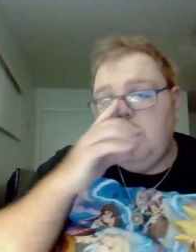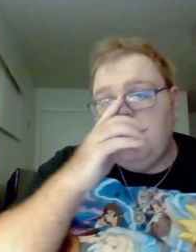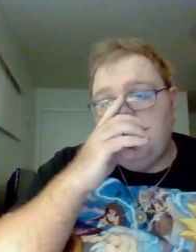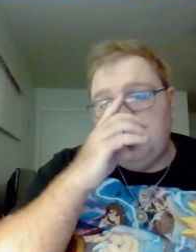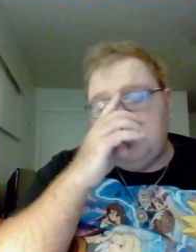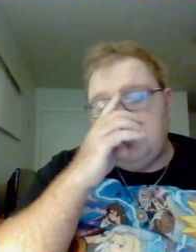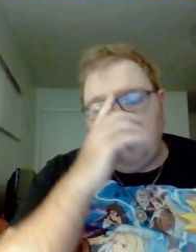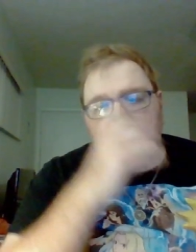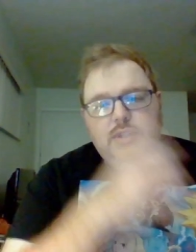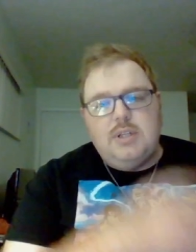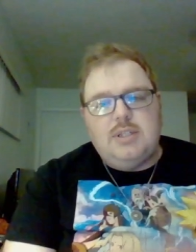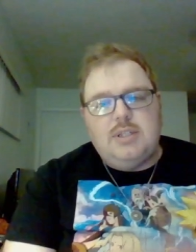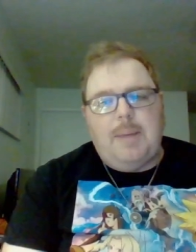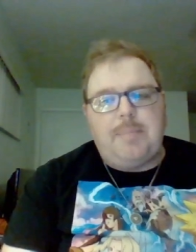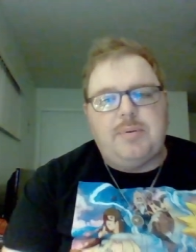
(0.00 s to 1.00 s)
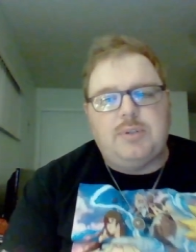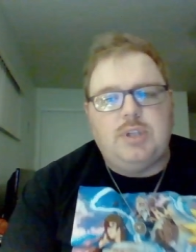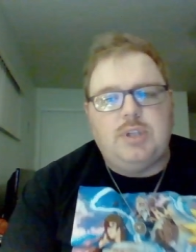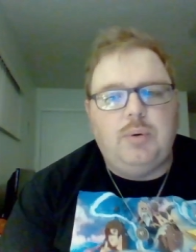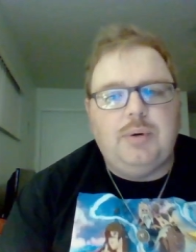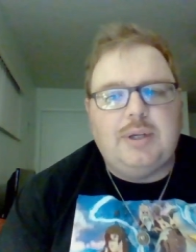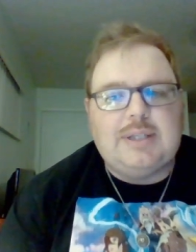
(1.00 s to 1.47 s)
So most of this
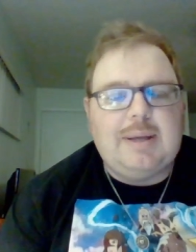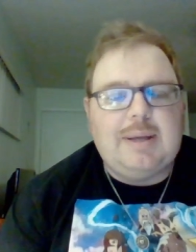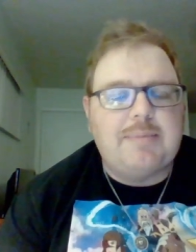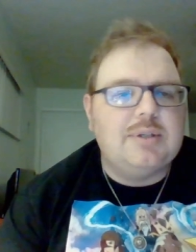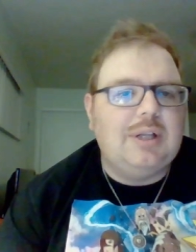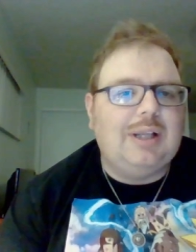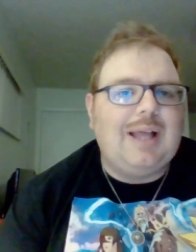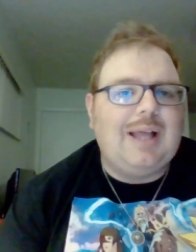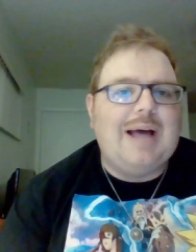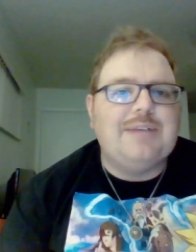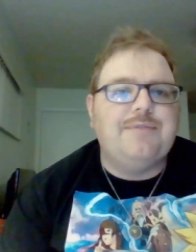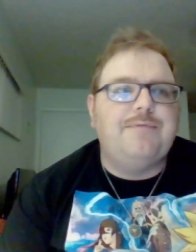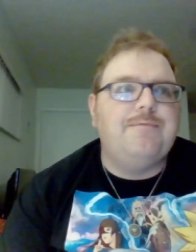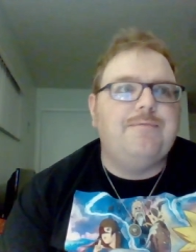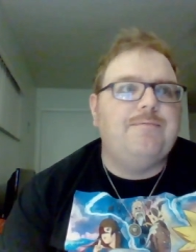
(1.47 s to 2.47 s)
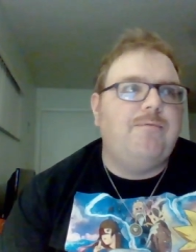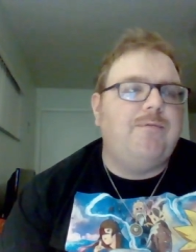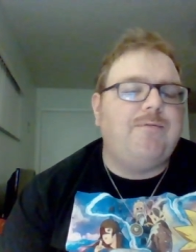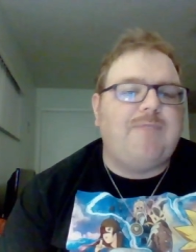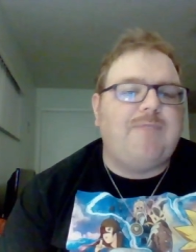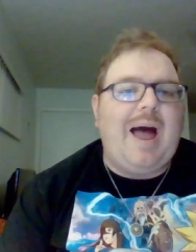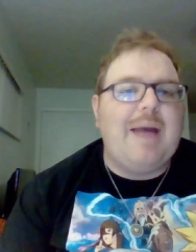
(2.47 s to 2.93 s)
episode, with exception to the last
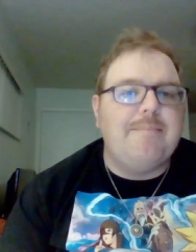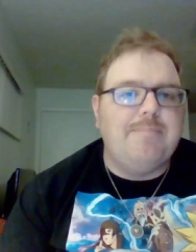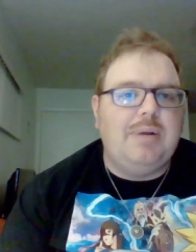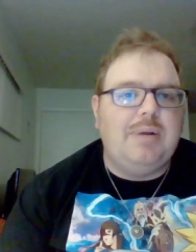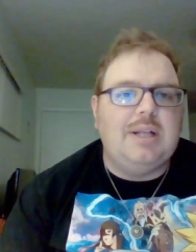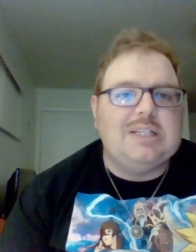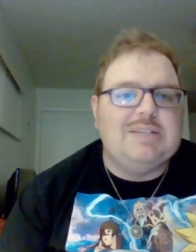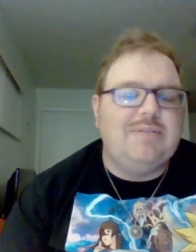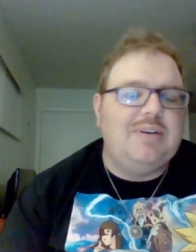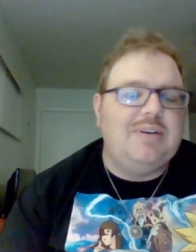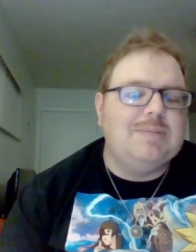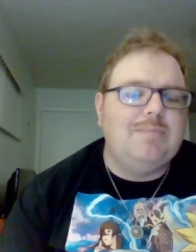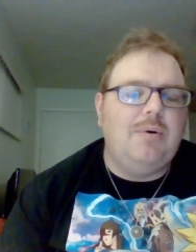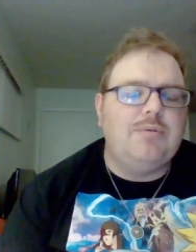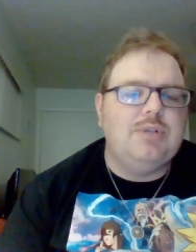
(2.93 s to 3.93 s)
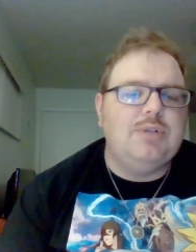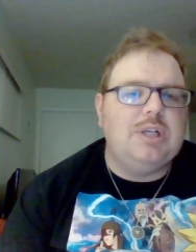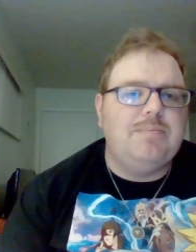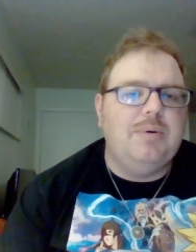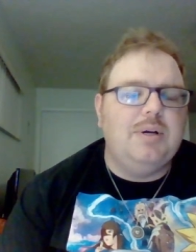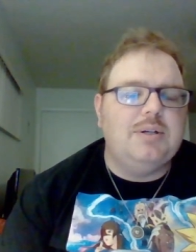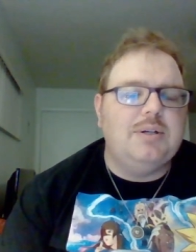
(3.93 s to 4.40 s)
five minutes of it, is mostly
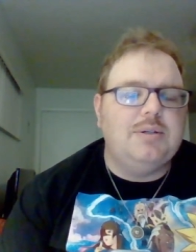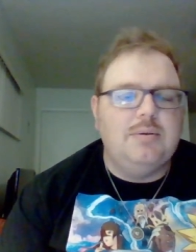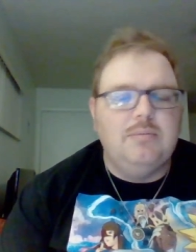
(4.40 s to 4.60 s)
put.